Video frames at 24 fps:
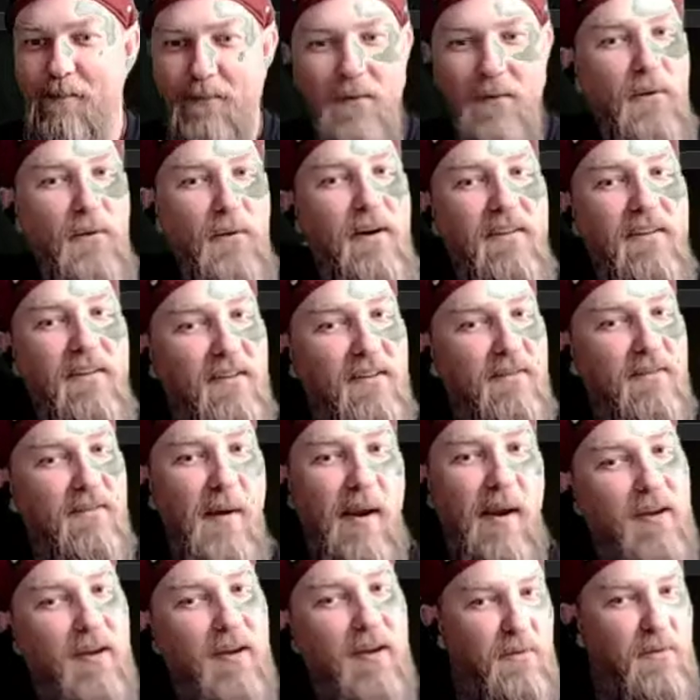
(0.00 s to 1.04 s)
whereas
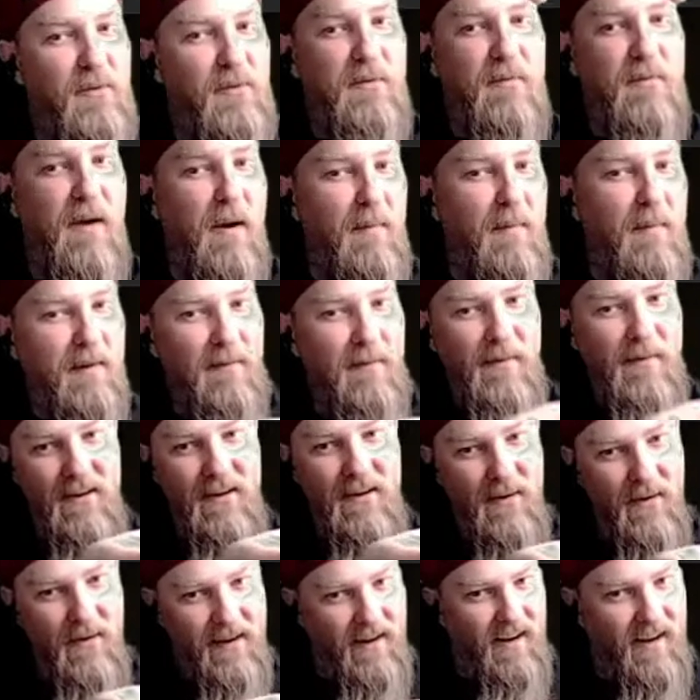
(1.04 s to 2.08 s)
everybody else would probably be
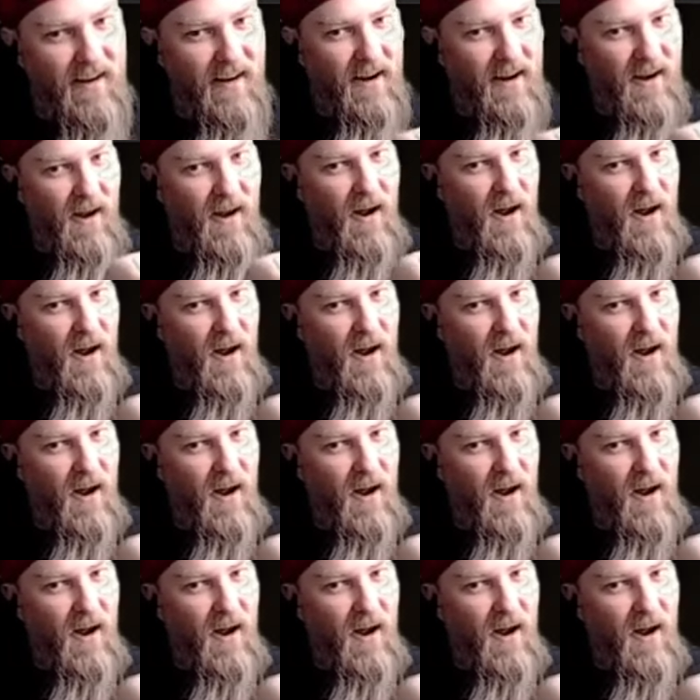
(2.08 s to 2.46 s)
doing it like.